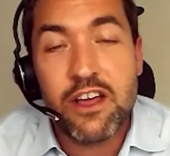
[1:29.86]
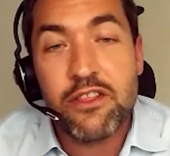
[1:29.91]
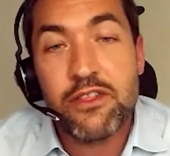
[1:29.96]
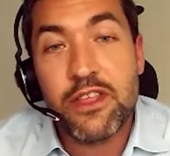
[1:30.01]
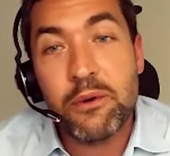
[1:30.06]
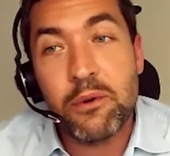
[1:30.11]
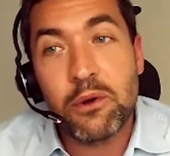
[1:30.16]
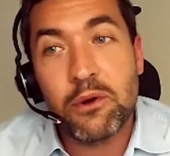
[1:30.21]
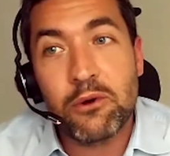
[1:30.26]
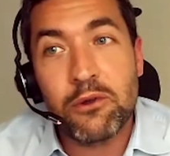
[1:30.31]

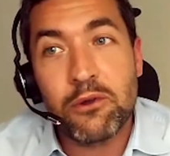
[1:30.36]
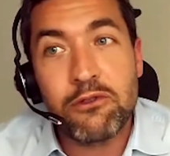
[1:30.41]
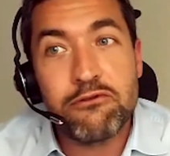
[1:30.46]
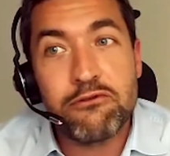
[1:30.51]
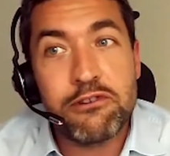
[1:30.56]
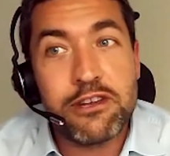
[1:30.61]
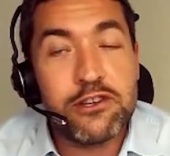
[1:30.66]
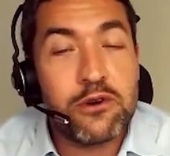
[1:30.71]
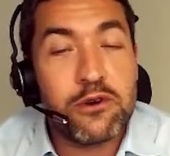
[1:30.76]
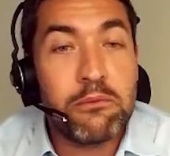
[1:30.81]
They will all
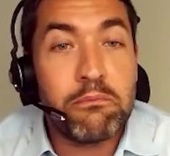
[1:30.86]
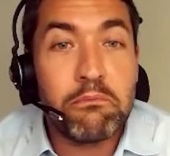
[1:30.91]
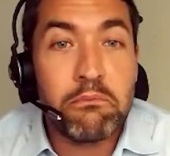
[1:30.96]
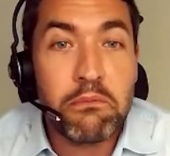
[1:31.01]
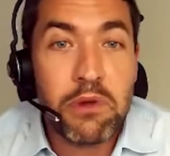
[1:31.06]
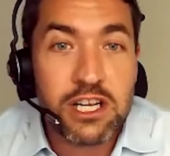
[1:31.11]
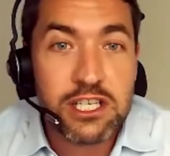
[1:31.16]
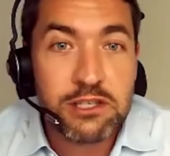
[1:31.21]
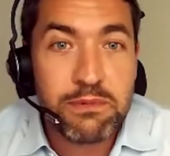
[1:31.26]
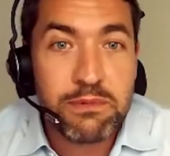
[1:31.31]
three do a
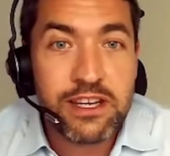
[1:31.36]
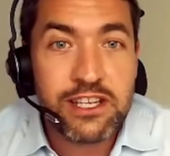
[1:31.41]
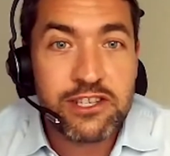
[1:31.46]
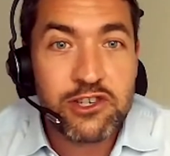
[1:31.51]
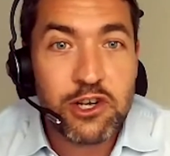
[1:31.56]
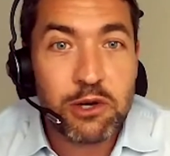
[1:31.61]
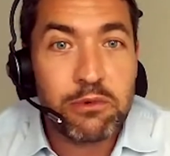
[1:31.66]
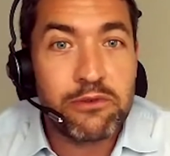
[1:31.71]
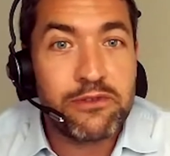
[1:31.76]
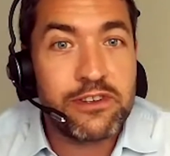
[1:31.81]
much better
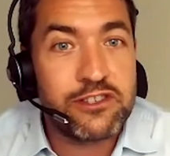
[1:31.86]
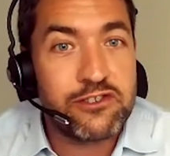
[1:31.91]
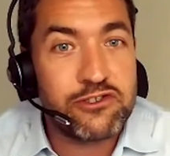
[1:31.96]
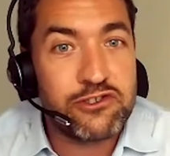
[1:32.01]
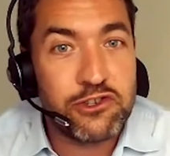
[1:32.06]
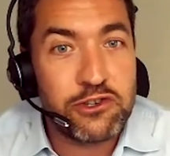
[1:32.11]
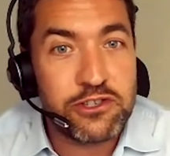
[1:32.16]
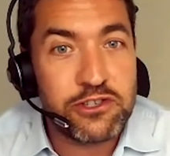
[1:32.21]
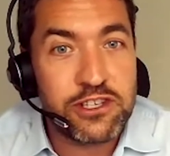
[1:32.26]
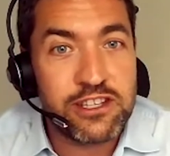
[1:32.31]
job of
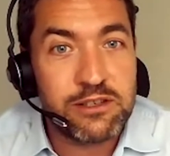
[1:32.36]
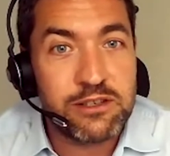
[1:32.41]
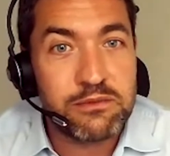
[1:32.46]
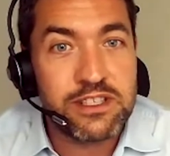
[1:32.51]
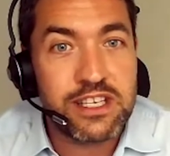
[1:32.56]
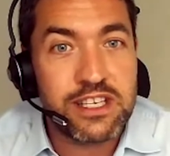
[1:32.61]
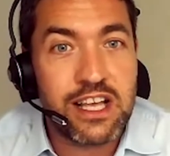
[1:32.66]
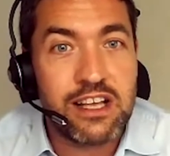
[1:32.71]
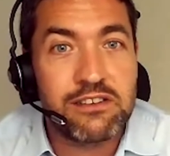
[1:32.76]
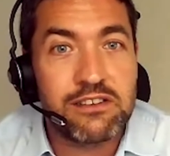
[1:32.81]
introducing
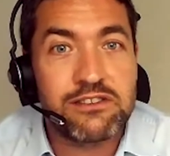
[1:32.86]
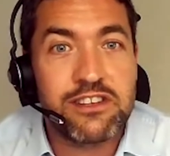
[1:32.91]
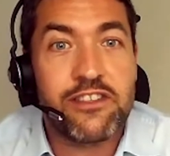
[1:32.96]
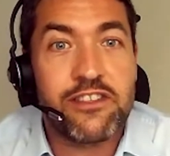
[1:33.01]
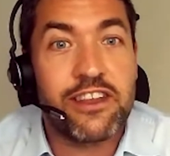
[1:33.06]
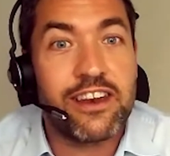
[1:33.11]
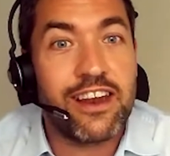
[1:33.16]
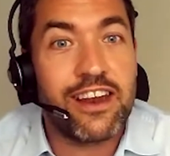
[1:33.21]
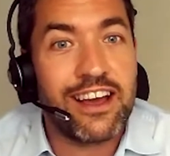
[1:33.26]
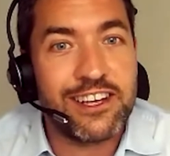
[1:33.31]
themselves
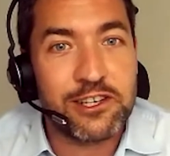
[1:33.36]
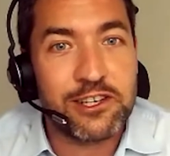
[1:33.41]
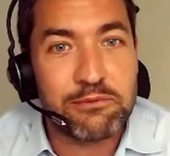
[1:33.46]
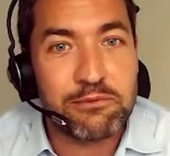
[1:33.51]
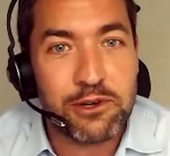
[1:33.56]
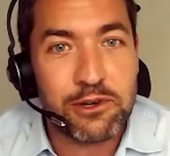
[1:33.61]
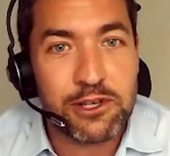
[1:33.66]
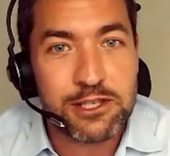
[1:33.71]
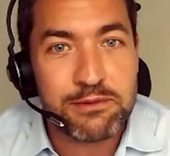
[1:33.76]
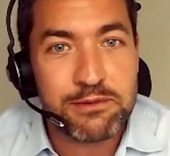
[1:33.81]
than I could
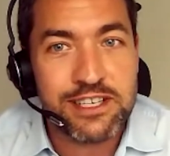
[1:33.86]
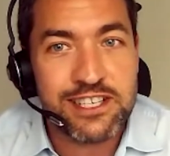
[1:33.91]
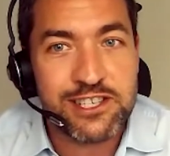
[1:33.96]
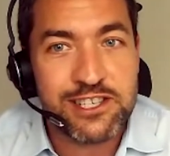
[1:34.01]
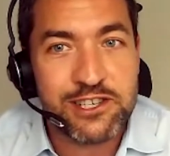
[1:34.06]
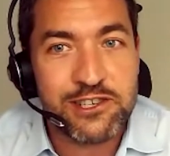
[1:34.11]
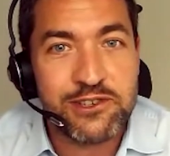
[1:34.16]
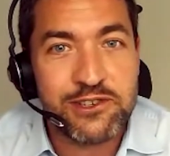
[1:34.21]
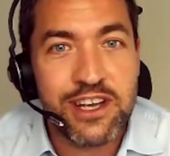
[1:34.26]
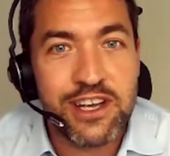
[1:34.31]
possibly
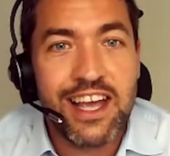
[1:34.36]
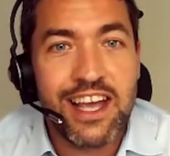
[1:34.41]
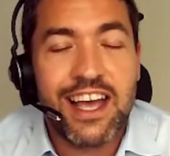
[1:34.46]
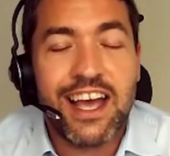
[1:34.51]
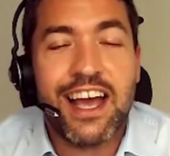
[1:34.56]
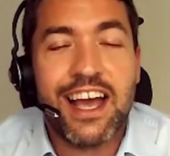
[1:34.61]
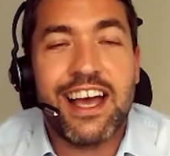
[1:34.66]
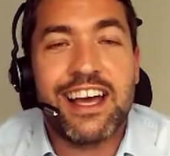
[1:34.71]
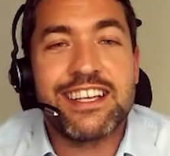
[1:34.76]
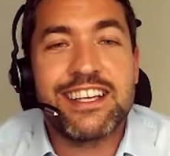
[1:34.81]
do,
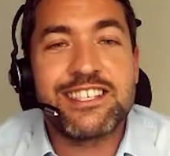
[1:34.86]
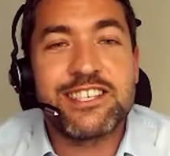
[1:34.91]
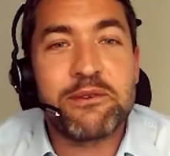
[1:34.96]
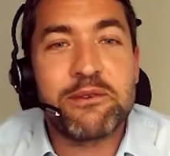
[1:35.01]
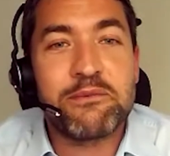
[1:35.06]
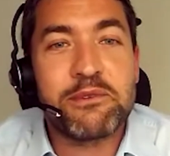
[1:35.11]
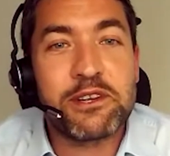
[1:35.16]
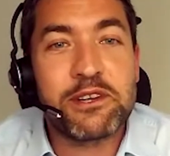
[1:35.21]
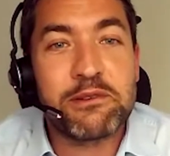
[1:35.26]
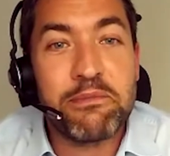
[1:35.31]
and so
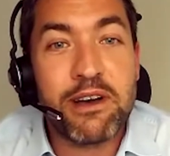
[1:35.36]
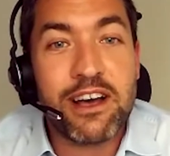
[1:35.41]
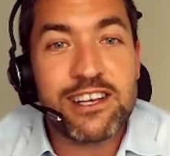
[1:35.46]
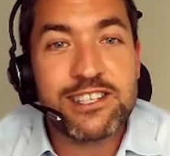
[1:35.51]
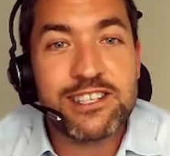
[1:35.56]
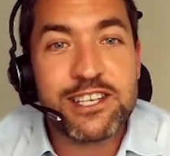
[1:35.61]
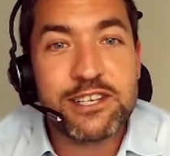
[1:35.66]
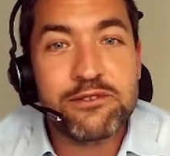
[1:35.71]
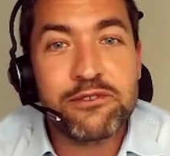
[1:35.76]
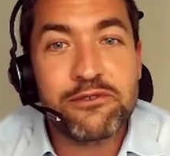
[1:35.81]
I'm going to
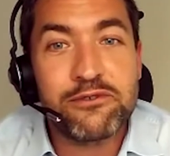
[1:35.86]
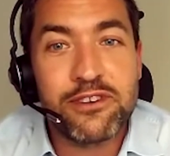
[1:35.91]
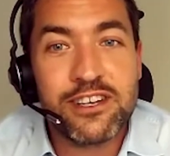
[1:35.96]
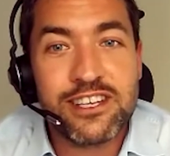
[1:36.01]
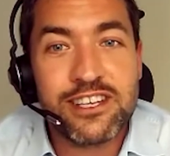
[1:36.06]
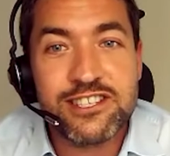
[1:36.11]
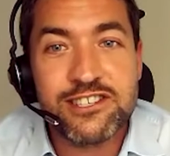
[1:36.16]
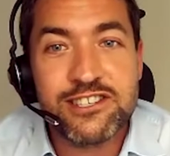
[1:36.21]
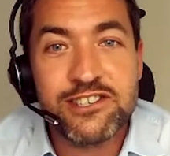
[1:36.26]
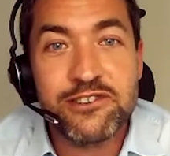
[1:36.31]
pass over
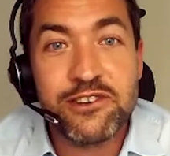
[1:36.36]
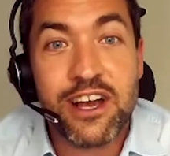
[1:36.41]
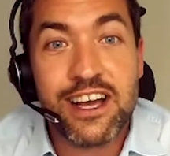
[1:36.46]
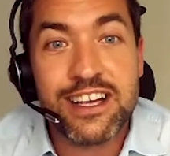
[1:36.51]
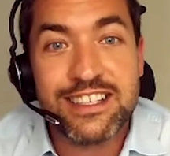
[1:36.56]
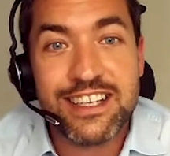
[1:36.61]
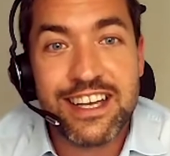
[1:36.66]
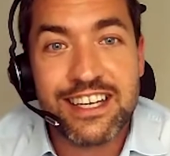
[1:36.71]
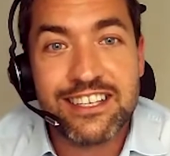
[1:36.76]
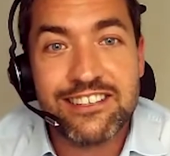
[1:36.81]
first to
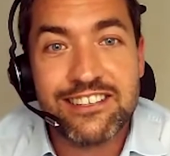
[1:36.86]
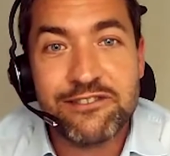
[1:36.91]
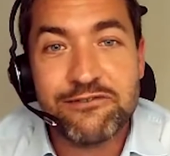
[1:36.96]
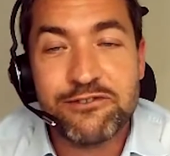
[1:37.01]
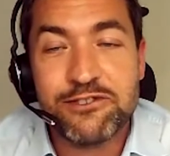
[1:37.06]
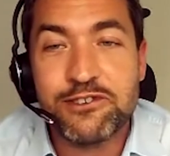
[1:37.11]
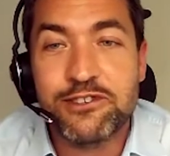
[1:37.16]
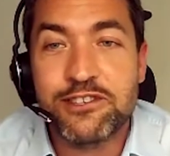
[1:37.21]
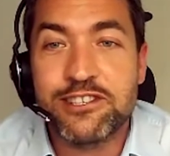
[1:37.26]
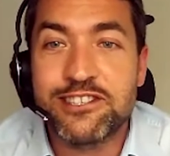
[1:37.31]
Aitana.
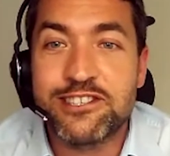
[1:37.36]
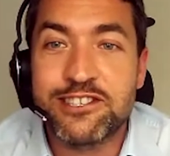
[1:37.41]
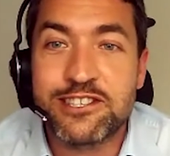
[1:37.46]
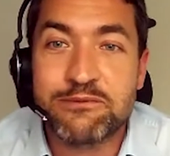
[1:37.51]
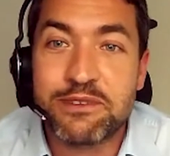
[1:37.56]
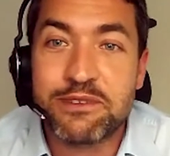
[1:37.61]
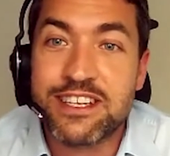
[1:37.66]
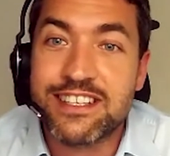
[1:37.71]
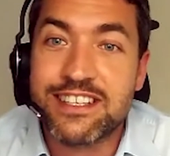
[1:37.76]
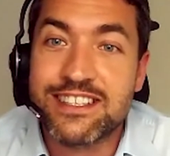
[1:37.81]
If you can
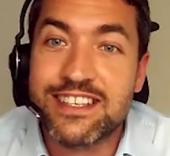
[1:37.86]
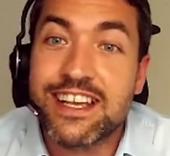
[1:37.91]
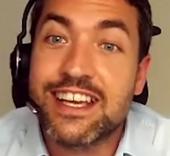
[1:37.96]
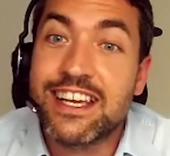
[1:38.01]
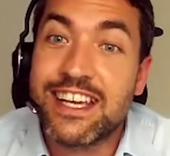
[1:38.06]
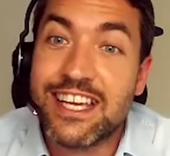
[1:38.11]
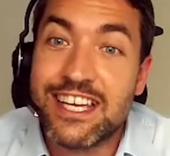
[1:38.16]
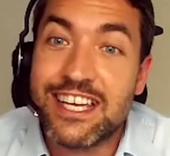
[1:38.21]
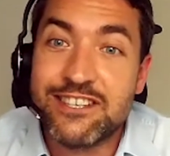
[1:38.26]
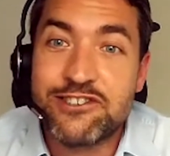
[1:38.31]
just please
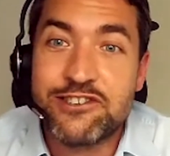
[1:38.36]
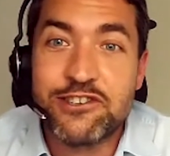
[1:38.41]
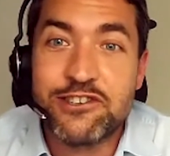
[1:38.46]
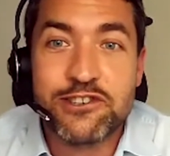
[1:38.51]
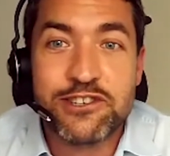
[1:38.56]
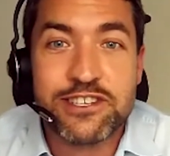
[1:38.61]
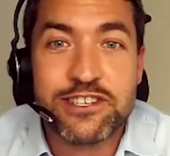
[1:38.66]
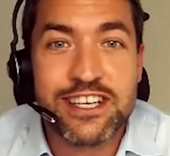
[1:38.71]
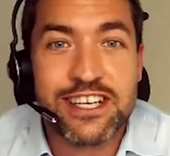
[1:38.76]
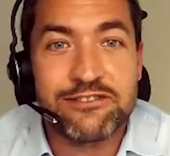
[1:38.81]
introduce
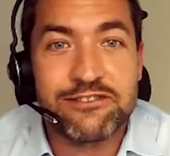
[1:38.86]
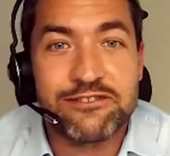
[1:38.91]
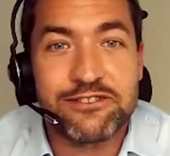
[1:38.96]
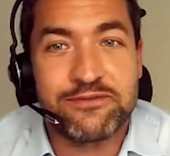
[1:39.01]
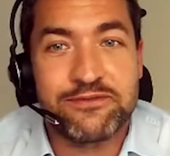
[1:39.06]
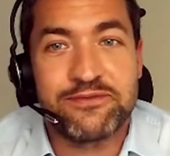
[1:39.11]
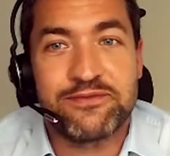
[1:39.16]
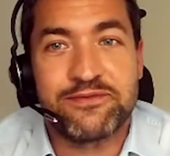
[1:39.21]
yourself.